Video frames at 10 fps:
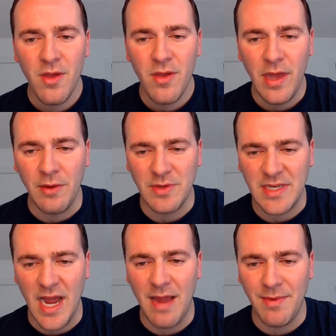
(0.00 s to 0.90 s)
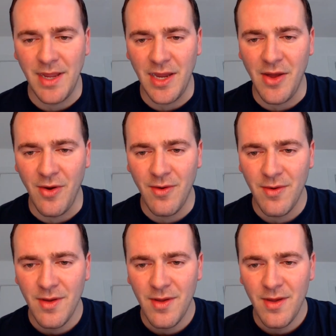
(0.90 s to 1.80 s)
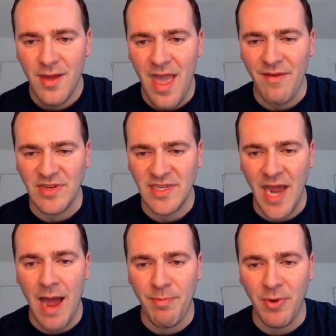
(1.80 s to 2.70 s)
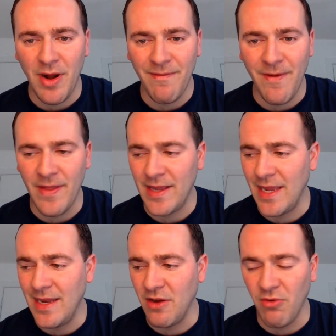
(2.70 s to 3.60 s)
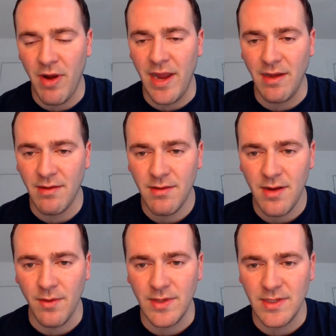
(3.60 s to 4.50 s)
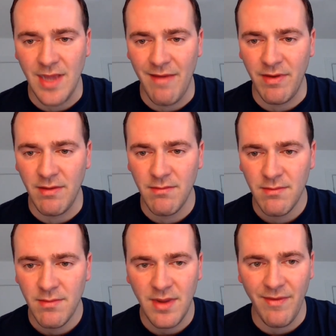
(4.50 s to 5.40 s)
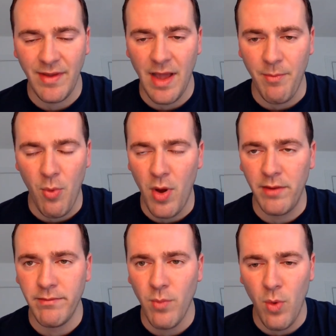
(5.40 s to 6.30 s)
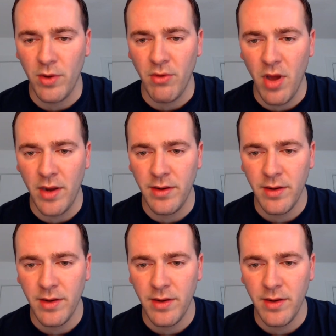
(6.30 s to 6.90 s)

and it was time to, have a stopper, and I felt like he did great, going 7, giving up one run,